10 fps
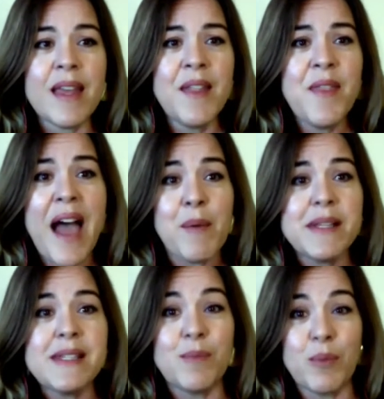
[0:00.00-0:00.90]
And that
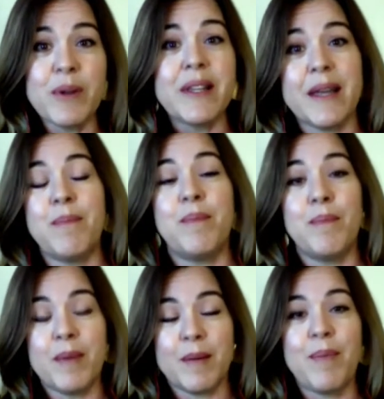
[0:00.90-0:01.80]
was really
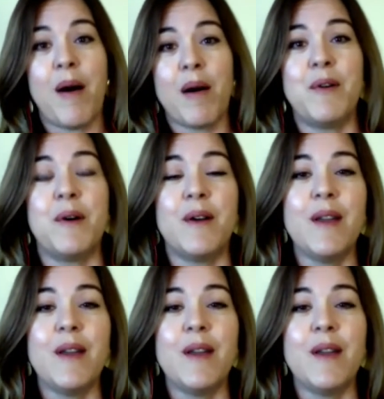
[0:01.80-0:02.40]
powerful,